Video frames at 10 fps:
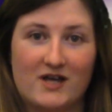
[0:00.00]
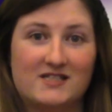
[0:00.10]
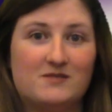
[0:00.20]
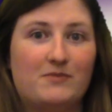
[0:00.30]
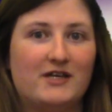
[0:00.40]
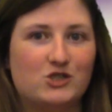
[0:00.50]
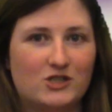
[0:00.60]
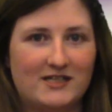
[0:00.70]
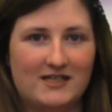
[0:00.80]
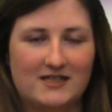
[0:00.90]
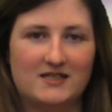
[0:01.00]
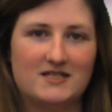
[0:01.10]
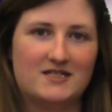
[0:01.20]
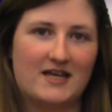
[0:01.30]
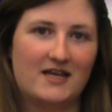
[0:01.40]
especially in
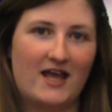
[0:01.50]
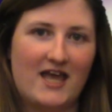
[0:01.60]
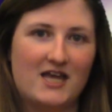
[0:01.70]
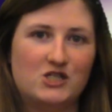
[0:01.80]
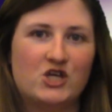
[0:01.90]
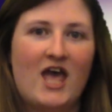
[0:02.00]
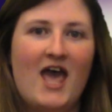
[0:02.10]
this day and age.